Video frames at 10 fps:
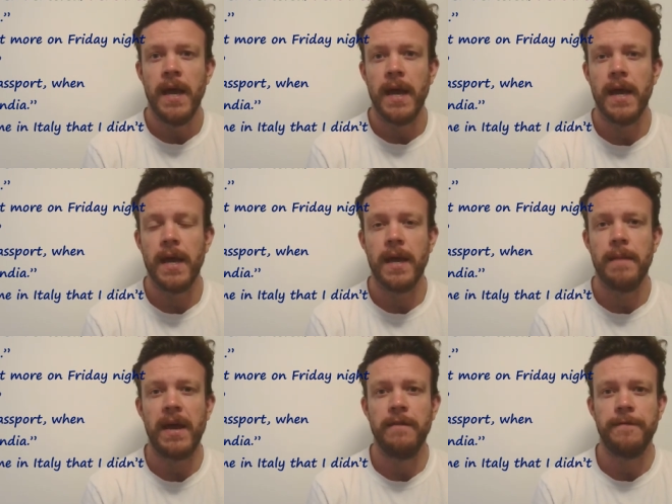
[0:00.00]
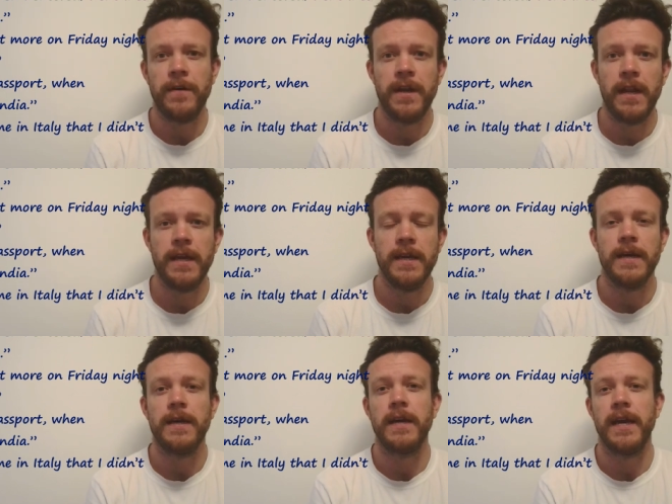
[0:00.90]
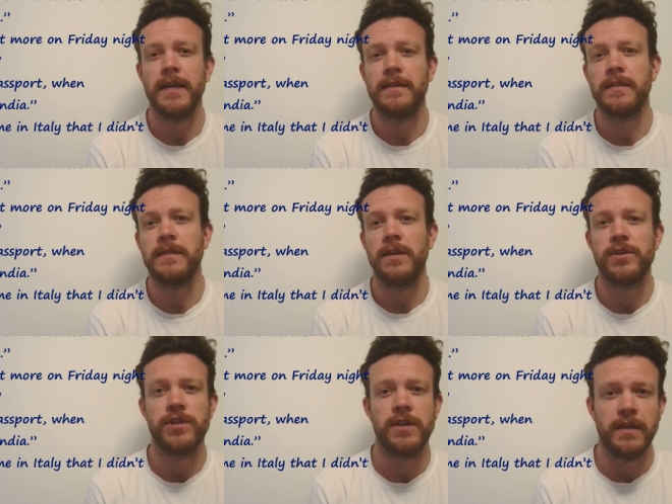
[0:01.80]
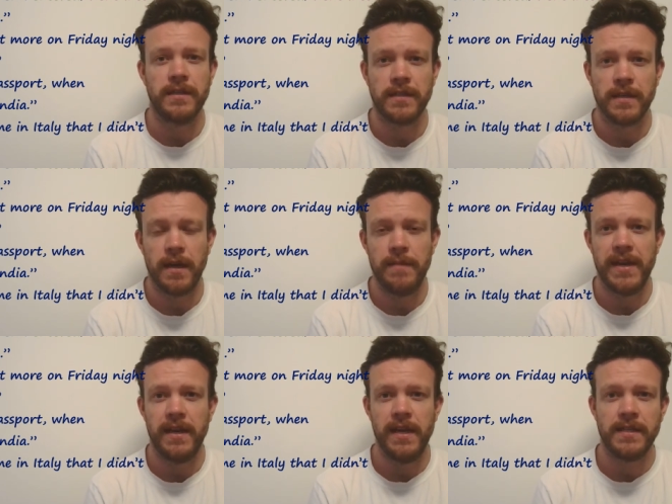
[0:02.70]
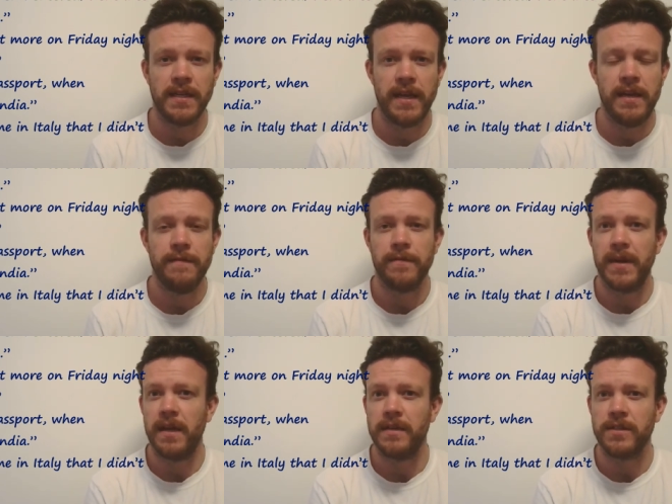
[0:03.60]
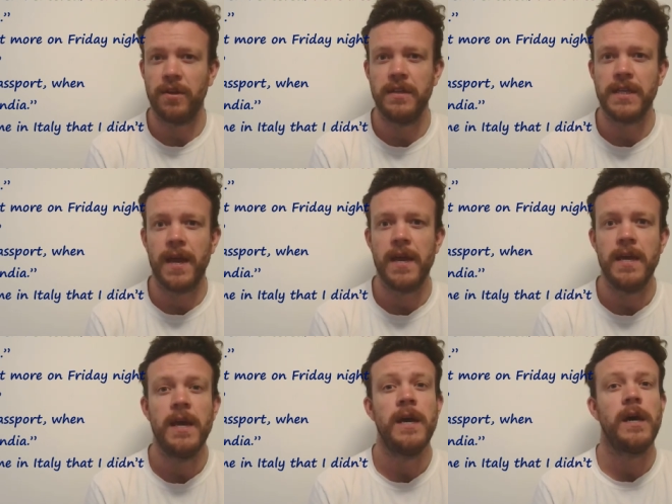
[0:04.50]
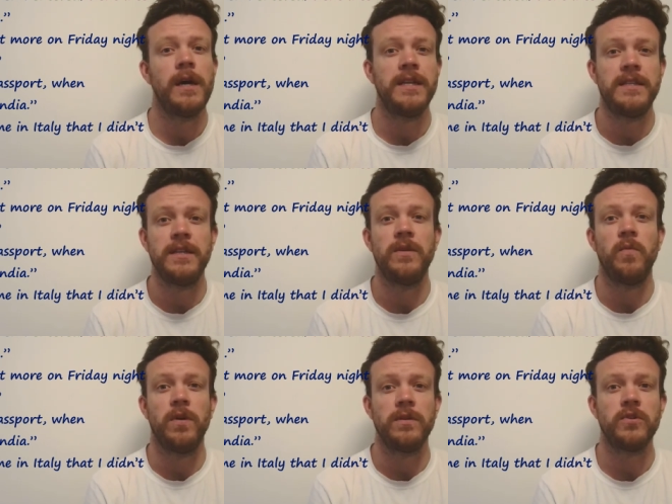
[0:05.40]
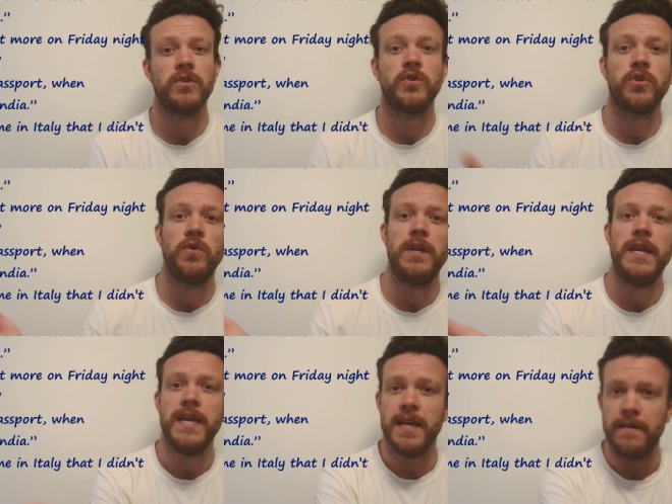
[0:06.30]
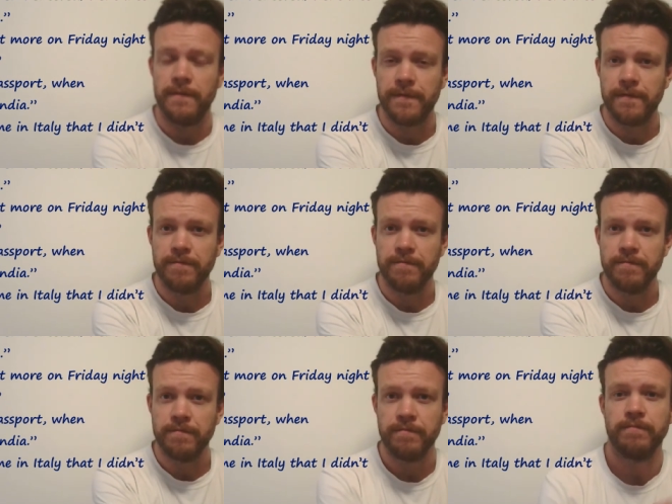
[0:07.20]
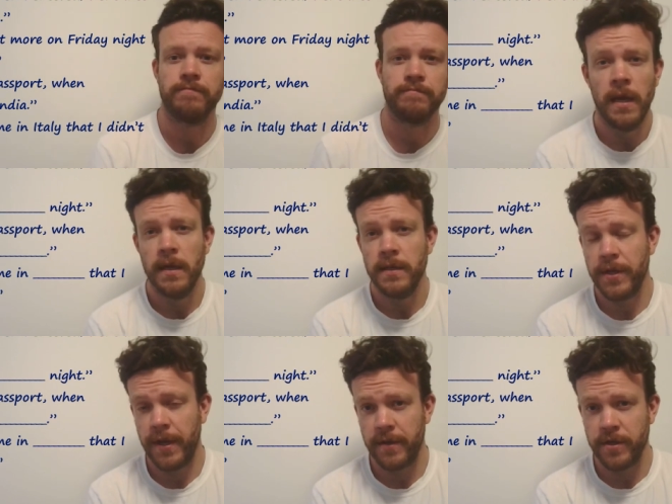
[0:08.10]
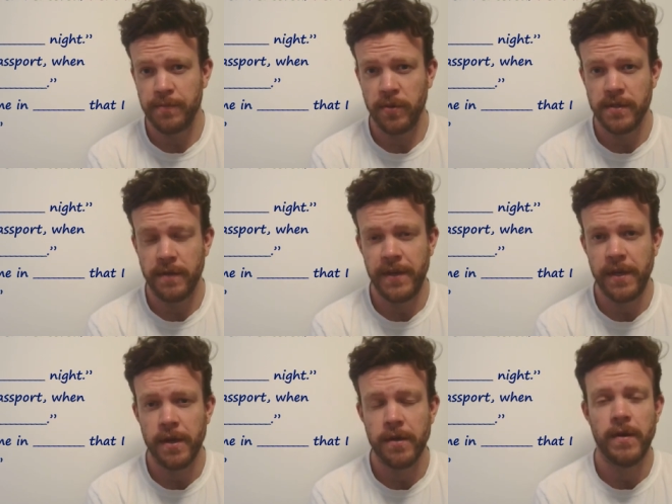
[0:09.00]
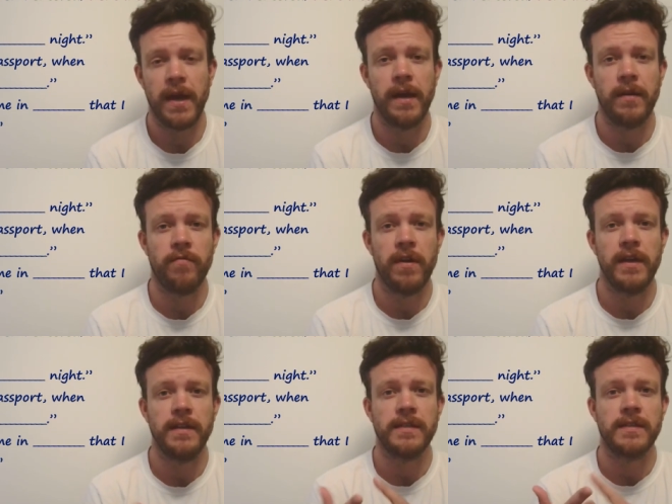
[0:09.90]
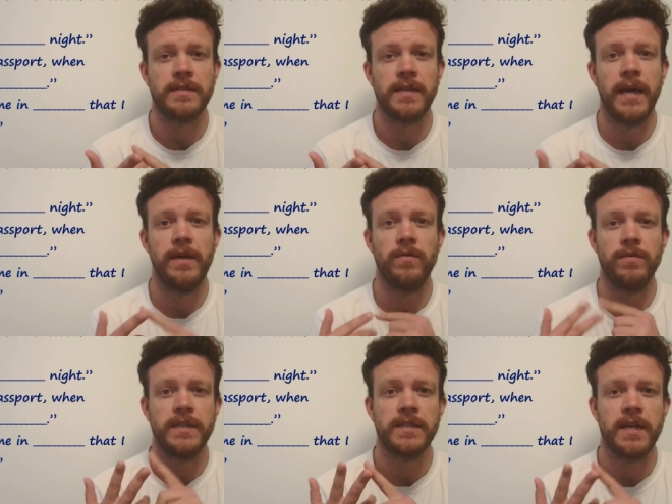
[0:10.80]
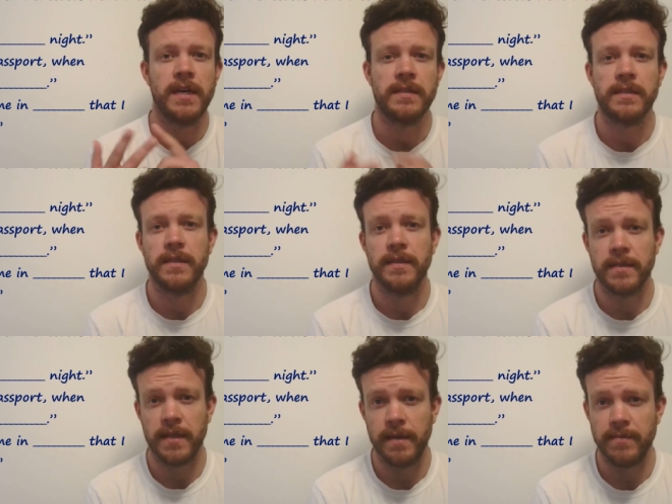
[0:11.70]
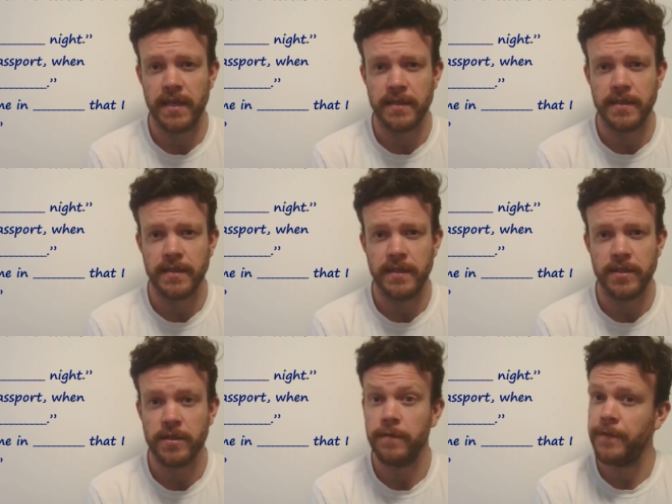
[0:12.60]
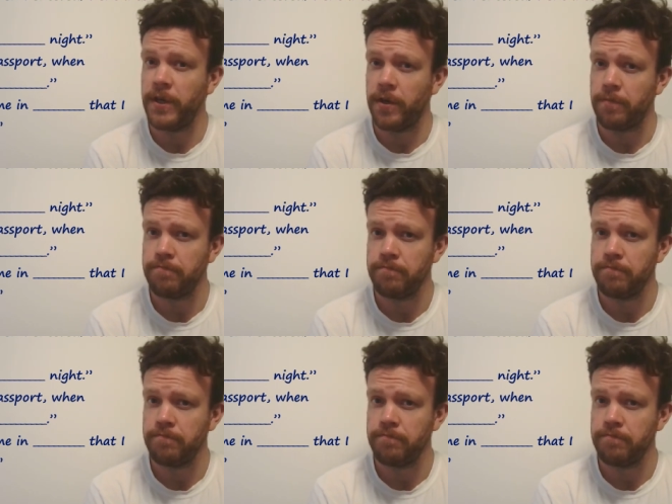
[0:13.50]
Um, and finally, I had such a nice time in Italy for my last holiday, I didn't want to leave. So now just pause the video and write, say or discuss the same sentences for you.